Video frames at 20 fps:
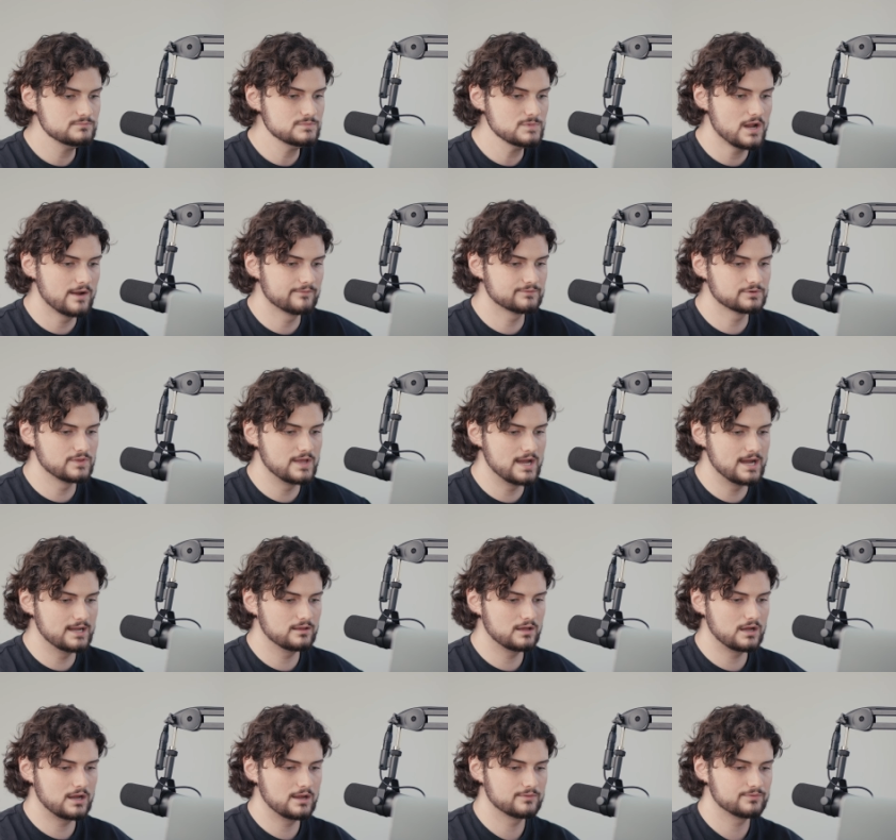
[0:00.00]
After
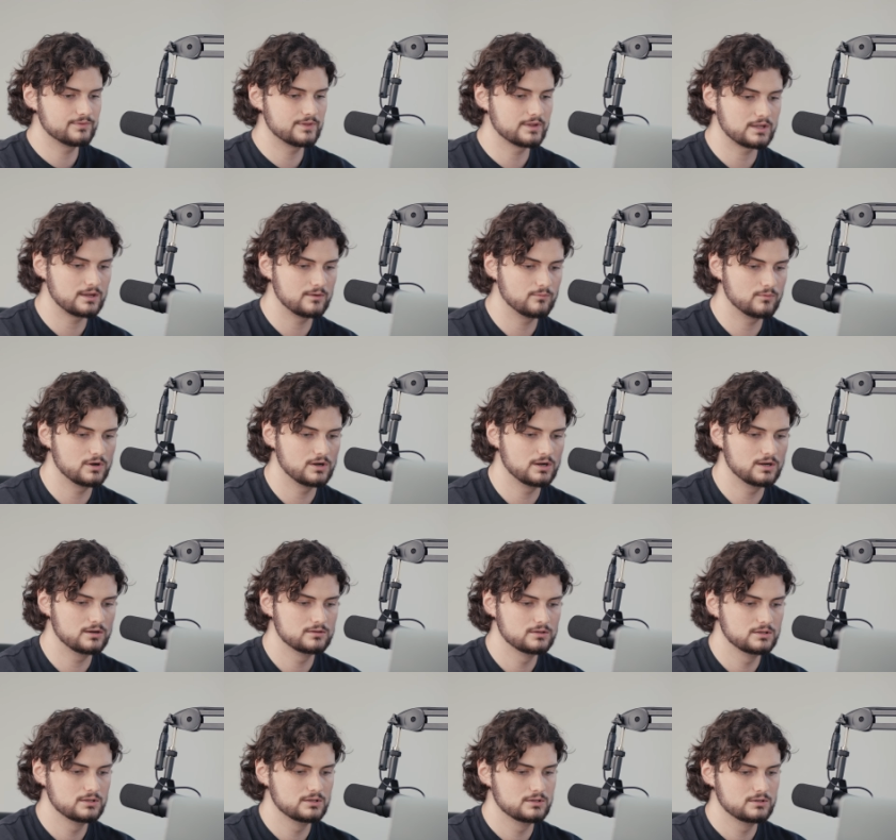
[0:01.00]
that, I think I want
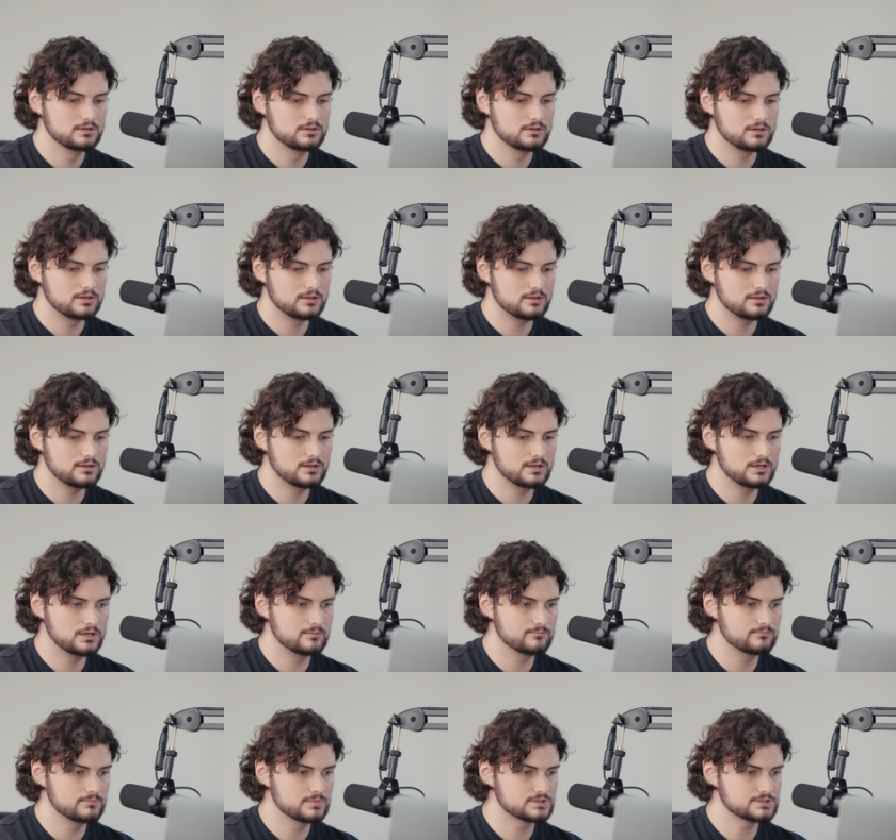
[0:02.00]

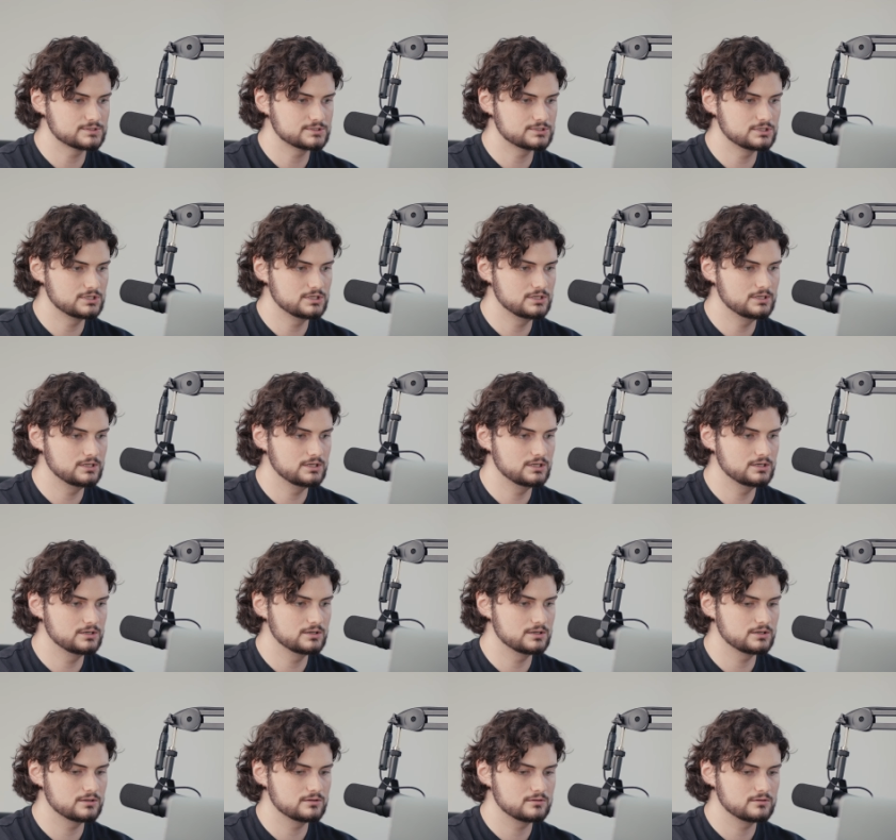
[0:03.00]
machine